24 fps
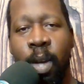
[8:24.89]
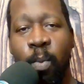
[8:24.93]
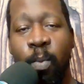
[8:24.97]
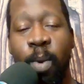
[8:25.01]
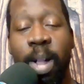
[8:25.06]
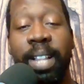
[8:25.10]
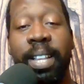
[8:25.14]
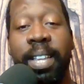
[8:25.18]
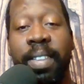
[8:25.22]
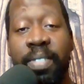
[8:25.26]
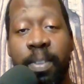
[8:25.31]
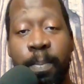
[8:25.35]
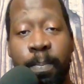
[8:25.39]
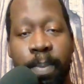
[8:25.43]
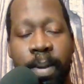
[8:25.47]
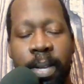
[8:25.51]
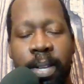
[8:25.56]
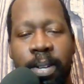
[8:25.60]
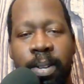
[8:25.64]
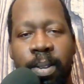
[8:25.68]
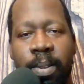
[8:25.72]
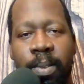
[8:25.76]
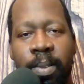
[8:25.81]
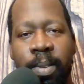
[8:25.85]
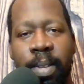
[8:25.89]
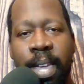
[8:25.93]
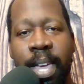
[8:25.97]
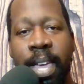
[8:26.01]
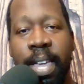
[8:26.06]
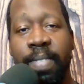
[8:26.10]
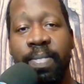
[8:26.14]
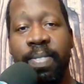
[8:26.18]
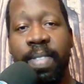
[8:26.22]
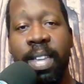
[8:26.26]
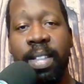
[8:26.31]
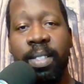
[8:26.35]
While at the pickle,
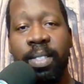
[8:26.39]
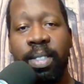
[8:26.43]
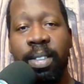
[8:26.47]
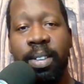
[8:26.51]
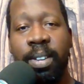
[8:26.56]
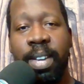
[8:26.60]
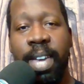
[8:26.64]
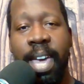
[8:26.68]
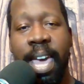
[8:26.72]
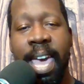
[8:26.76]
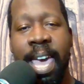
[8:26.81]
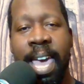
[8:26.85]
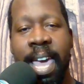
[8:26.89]
they look